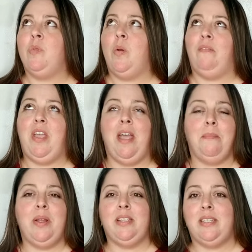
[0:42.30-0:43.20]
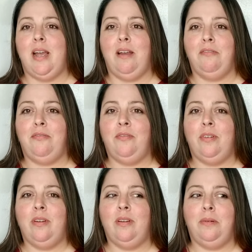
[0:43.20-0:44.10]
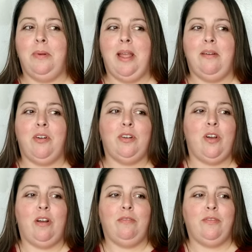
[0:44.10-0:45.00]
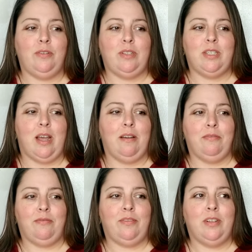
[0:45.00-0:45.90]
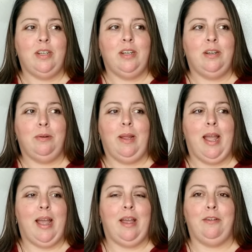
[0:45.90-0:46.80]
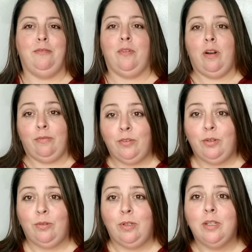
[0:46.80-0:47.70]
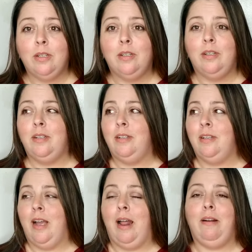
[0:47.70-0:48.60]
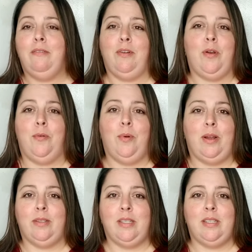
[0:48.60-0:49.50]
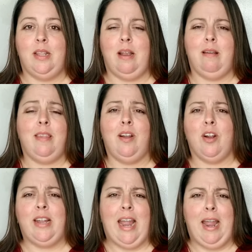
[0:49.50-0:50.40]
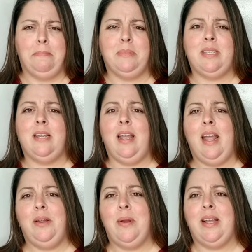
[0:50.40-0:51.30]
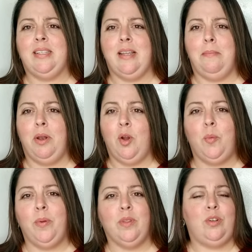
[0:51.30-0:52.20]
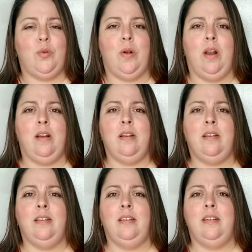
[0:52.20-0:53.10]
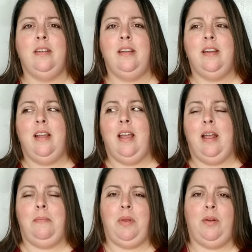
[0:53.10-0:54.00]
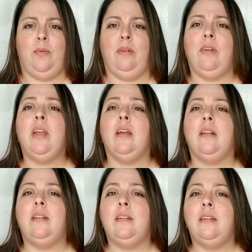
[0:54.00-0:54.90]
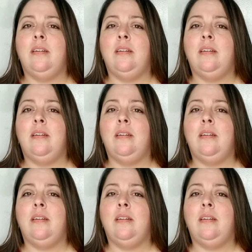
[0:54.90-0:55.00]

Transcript: We have camping stuff. We have our dog food stuff. We have our food. I don't even know what else is in there. I think our games. Anyways, I'm gonna open the door and I'm gonna reveal